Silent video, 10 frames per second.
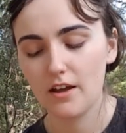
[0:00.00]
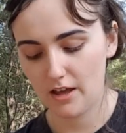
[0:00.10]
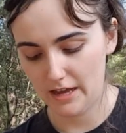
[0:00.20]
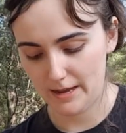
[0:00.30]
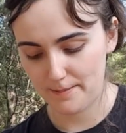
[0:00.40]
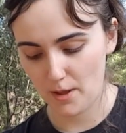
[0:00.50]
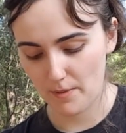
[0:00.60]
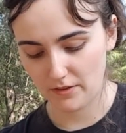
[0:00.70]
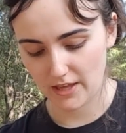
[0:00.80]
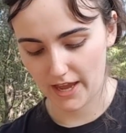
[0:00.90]

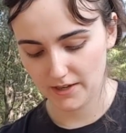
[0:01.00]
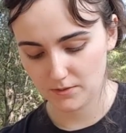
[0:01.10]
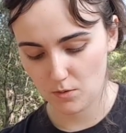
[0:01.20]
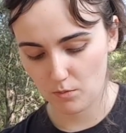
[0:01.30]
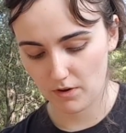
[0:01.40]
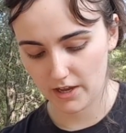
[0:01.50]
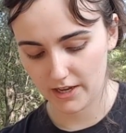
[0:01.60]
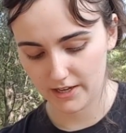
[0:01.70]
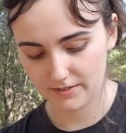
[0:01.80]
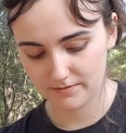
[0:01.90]
about that.
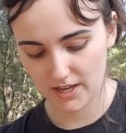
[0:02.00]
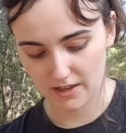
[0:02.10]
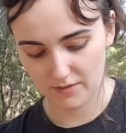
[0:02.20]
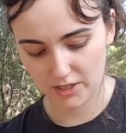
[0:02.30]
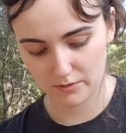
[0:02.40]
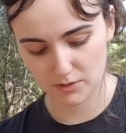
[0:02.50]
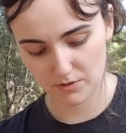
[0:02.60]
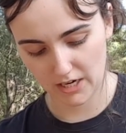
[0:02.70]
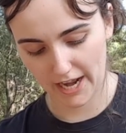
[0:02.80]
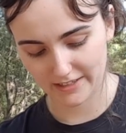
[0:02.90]
But yeah, I feel like it was
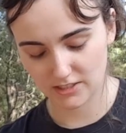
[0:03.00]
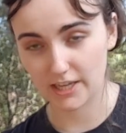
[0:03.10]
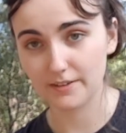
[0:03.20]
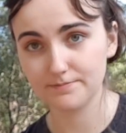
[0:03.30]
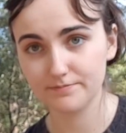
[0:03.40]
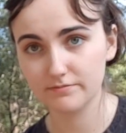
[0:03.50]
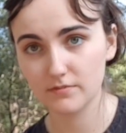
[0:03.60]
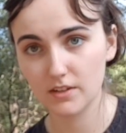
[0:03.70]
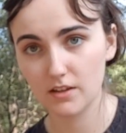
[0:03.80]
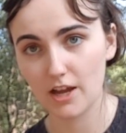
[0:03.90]
something I had to say
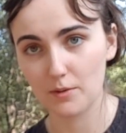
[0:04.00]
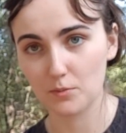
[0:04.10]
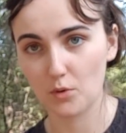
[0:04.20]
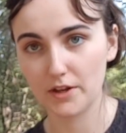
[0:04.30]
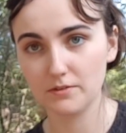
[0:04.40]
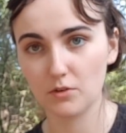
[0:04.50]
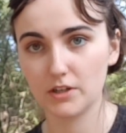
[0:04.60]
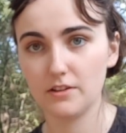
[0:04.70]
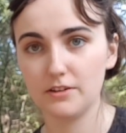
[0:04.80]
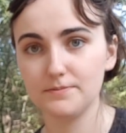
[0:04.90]
at one point or
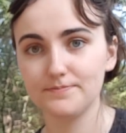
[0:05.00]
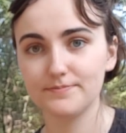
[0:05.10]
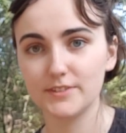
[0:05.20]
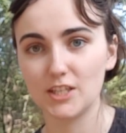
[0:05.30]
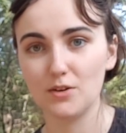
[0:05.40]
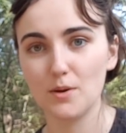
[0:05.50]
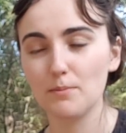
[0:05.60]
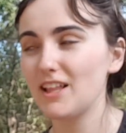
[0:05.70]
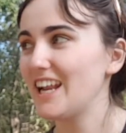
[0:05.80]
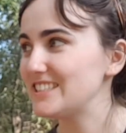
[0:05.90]
another. So I'm
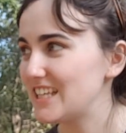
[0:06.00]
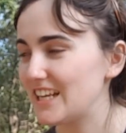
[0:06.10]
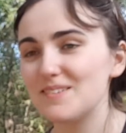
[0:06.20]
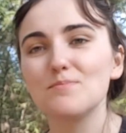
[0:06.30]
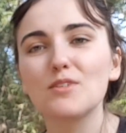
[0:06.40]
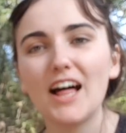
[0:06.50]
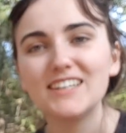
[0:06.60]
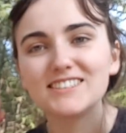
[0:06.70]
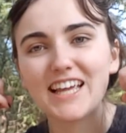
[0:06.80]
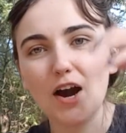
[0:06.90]
glad I said it. I'm glad
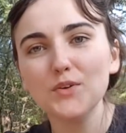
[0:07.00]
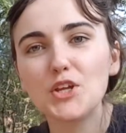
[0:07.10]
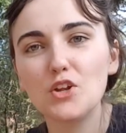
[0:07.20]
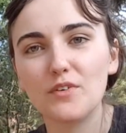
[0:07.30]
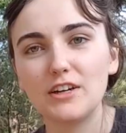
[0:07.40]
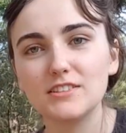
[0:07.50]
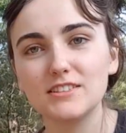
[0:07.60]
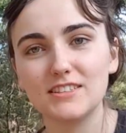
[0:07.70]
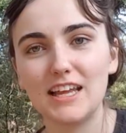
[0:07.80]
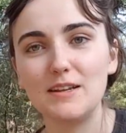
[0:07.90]
it's out in the
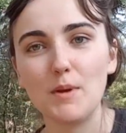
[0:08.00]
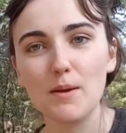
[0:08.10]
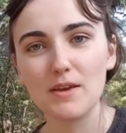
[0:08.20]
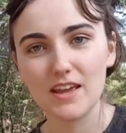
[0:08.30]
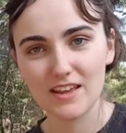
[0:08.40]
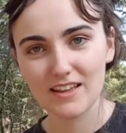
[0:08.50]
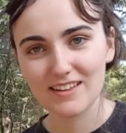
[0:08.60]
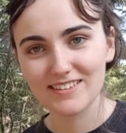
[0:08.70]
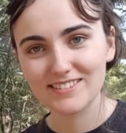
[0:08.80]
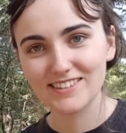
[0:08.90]
universe, and
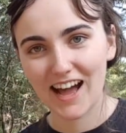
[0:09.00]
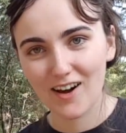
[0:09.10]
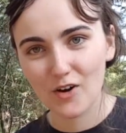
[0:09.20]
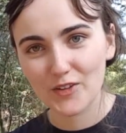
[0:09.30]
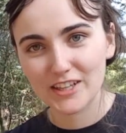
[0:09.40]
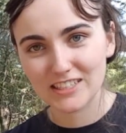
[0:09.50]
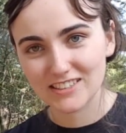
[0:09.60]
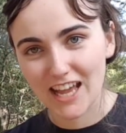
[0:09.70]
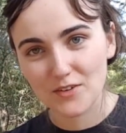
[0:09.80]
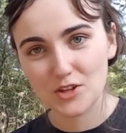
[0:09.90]
maybe now that
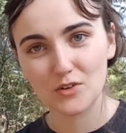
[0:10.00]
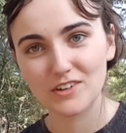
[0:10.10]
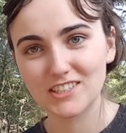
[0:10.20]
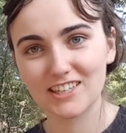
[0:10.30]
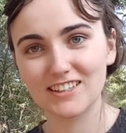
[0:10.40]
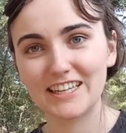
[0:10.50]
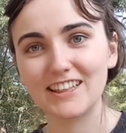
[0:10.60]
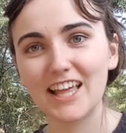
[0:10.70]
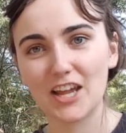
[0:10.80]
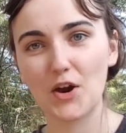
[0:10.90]
it's out in the universe, I can like
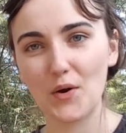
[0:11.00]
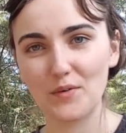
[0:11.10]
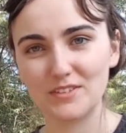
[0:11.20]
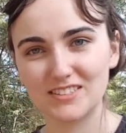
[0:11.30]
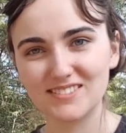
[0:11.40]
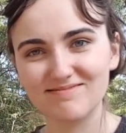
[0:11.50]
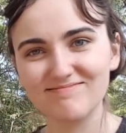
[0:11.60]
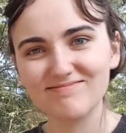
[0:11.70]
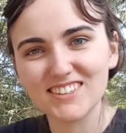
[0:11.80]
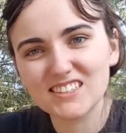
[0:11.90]
let go of this
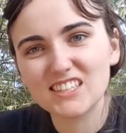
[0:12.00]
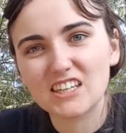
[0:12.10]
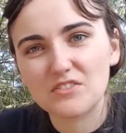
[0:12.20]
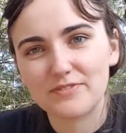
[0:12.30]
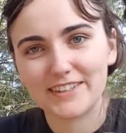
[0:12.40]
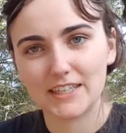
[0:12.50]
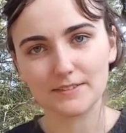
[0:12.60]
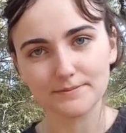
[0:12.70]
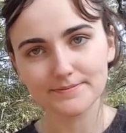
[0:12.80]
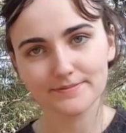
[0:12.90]
negative feeling
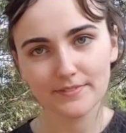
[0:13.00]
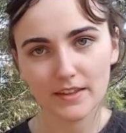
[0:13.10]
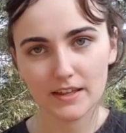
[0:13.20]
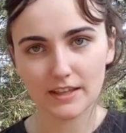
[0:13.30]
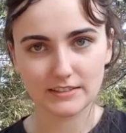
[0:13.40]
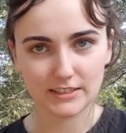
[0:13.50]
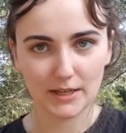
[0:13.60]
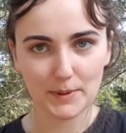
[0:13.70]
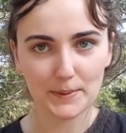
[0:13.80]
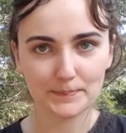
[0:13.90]
that's
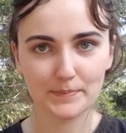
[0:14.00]
inside me.